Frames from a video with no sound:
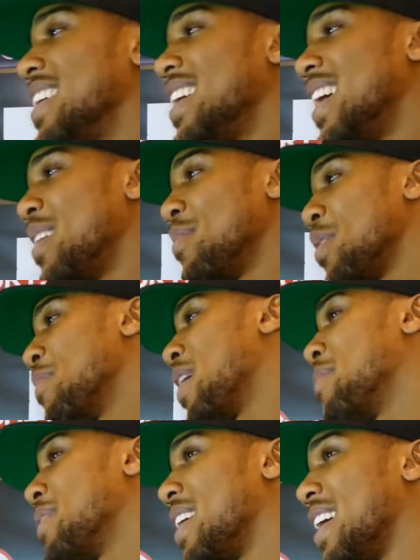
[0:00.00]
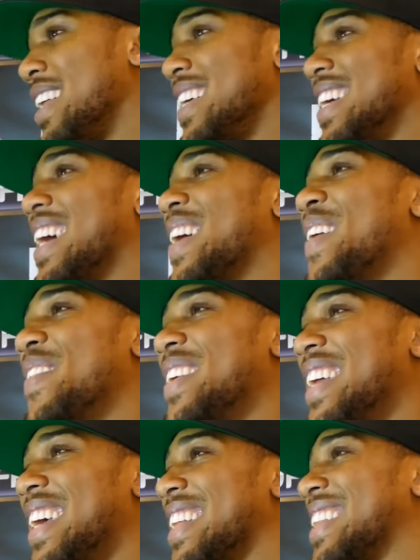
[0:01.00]
I'm not Muhammad Ali. I can't
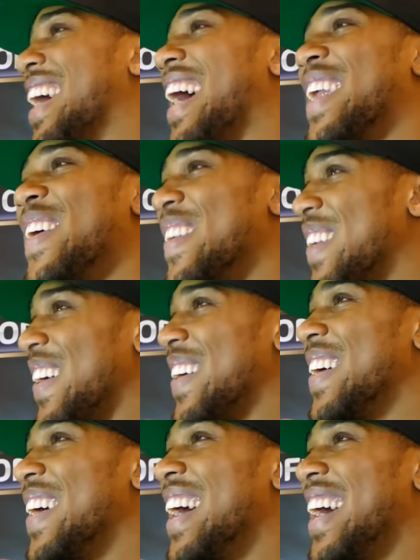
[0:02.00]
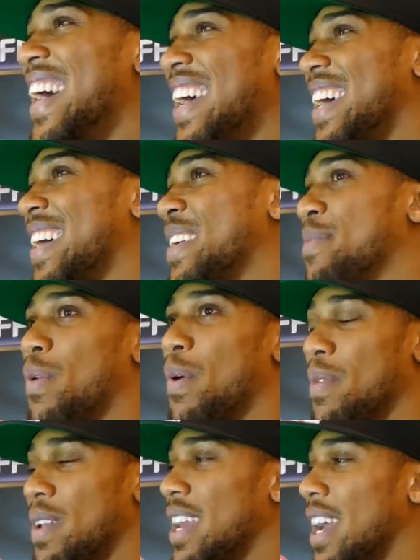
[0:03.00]
predict. I don't know.
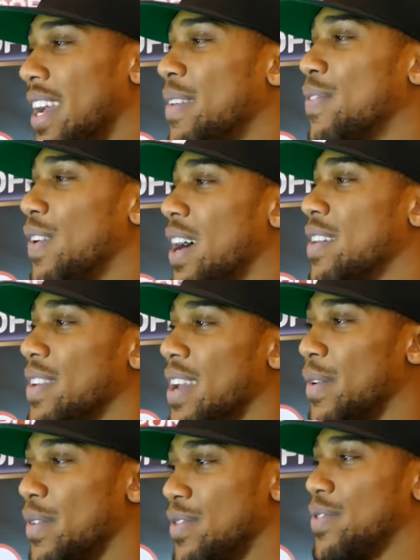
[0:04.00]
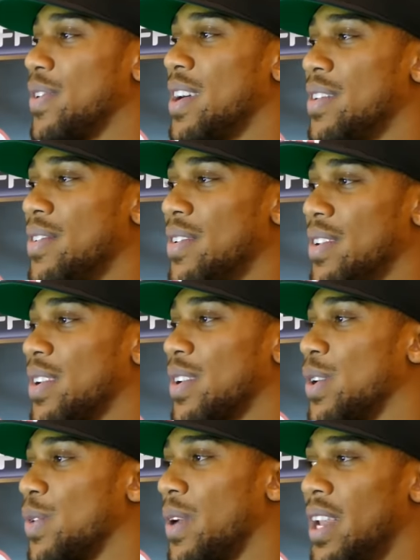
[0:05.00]
Probably, yeah. Five,
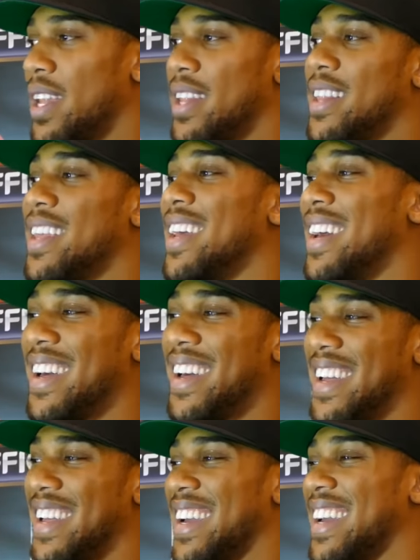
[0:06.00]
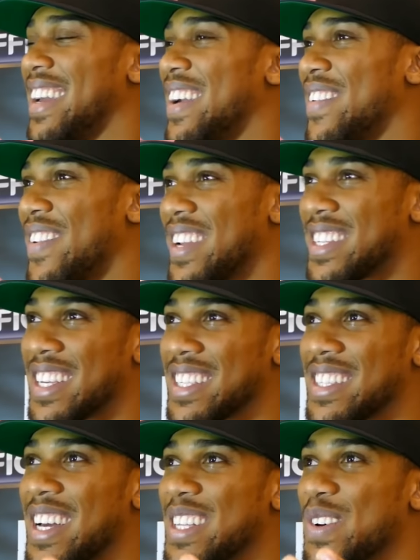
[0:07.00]
God willing. Yeah, cool. 3,
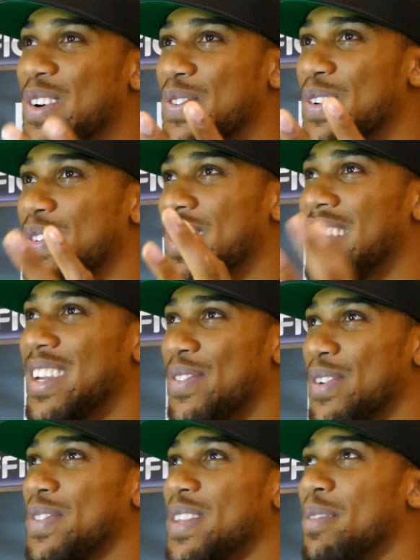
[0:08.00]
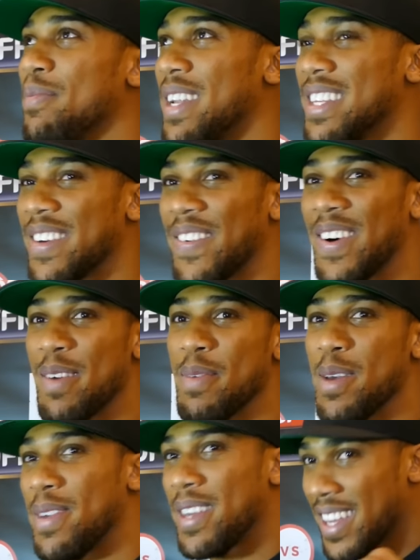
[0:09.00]
6, 9, 12, 15. 15 minutes of work,
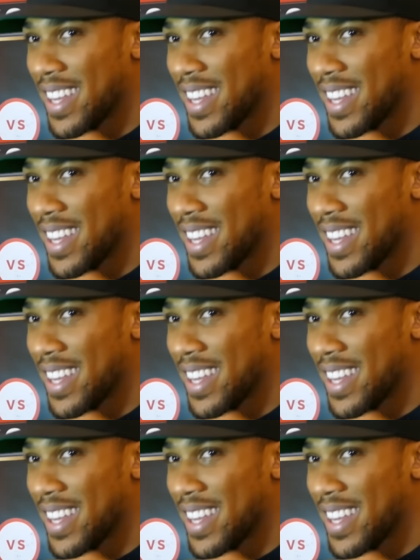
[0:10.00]
baby.